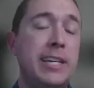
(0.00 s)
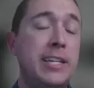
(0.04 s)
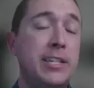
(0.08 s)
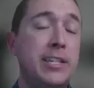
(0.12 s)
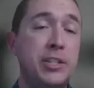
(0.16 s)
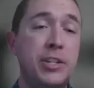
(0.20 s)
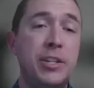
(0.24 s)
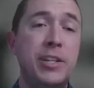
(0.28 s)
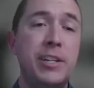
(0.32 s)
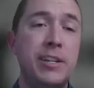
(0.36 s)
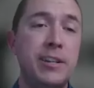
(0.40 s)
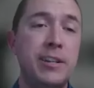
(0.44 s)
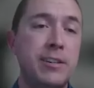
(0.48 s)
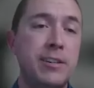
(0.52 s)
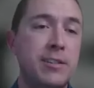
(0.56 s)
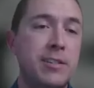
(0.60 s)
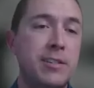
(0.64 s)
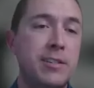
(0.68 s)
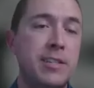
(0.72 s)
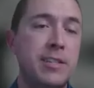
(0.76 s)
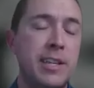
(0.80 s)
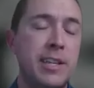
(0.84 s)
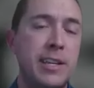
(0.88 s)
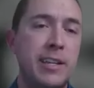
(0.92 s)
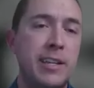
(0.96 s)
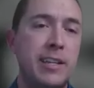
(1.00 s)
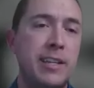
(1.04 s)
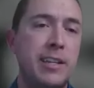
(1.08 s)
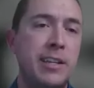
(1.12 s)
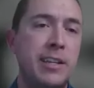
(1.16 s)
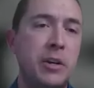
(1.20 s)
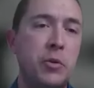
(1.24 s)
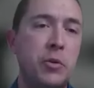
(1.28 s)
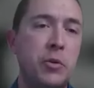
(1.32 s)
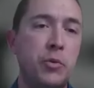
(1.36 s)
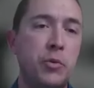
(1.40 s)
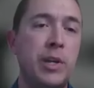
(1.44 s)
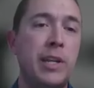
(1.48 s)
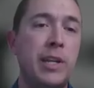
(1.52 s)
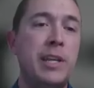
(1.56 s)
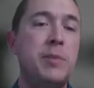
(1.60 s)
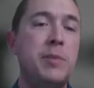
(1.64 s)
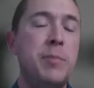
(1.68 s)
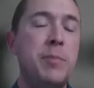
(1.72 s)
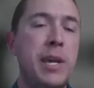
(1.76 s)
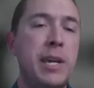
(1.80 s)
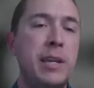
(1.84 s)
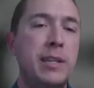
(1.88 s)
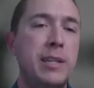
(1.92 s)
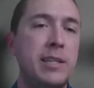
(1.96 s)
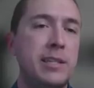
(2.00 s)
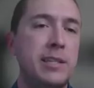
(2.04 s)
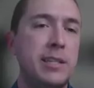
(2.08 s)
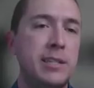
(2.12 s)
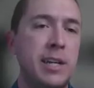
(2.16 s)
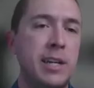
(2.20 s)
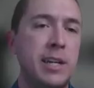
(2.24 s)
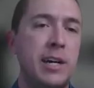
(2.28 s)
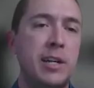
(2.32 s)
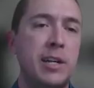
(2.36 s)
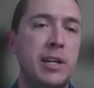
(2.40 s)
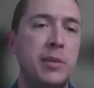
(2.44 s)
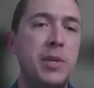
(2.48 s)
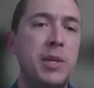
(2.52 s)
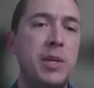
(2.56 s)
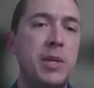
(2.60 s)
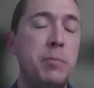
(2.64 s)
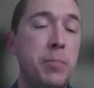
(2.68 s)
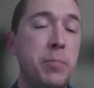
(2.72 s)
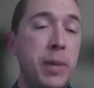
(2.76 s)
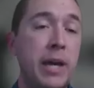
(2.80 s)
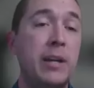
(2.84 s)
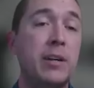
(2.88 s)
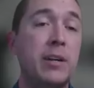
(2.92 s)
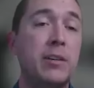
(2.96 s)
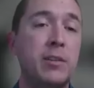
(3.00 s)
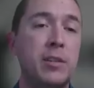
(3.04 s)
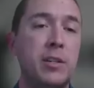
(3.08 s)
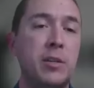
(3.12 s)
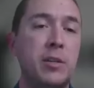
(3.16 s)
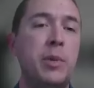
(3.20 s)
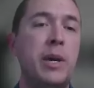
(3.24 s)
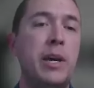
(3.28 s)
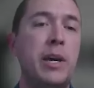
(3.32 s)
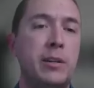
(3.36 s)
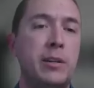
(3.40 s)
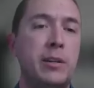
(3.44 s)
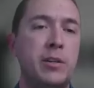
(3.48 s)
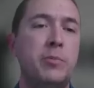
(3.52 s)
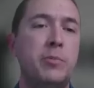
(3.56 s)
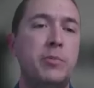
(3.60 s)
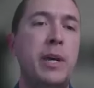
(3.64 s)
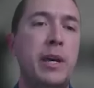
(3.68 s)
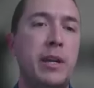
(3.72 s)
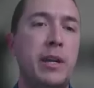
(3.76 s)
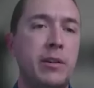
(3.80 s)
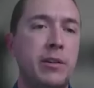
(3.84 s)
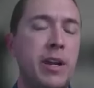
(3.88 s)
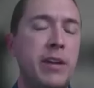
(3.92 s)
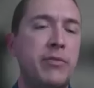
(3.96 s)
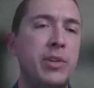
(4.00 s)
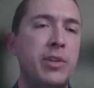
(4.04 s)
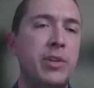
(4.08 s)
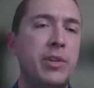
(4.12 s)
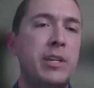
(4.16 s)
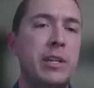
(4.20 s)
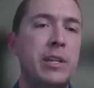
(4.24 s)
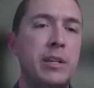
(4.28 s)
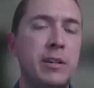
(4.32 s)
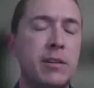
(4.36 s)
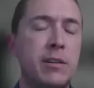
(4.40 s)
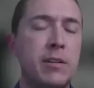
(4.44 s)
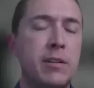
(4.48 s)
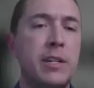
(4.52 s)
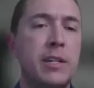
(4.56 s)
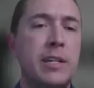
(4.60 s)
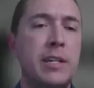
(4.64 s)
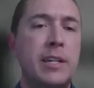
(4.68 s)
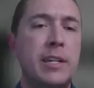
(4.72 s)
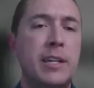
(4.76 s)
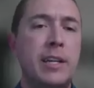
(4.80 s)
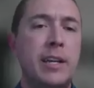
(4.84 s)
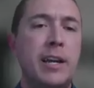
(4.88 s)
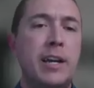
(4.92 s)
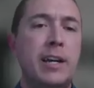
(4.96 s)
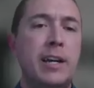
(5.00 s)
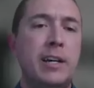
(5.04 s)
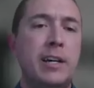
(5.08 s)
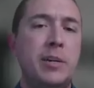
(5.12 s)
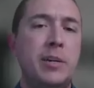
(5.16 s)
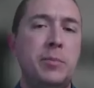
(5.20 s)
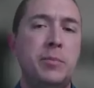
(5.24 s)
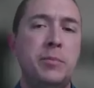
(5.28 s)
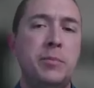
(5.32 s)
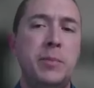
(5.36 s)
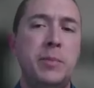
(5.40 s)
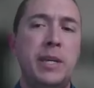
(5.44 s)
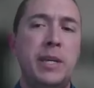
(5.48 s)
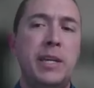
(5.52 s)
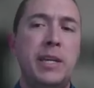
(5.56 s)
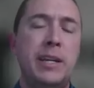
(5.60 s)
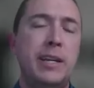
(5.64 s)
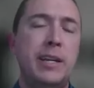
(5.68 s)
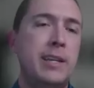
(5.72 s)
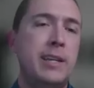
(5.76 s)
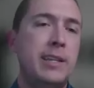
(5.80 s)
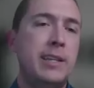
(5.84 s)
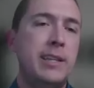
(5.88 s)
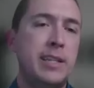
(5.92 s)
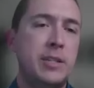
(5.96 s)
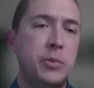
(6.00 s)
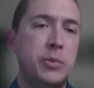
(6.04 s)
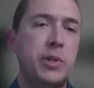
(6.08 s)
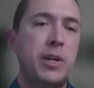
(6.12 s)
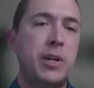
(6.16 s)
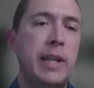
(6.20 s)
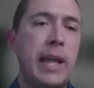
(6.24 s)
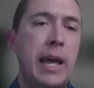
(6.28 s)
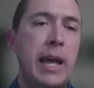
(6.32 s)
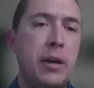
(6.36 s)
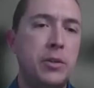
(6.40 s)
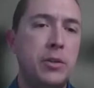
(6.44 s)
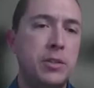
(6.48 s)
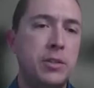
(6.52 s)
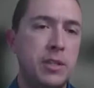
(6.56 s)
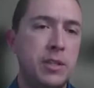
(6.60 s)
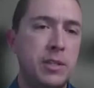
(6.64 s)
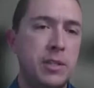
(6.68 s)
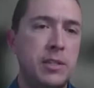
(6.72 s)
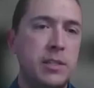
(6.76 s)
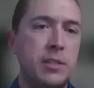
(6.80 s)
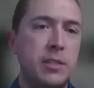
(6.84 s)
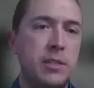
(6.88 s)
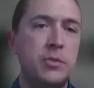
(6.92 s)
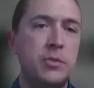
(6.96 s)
engineers that really make this autonomy better and better and better every year. And I think that's what allows us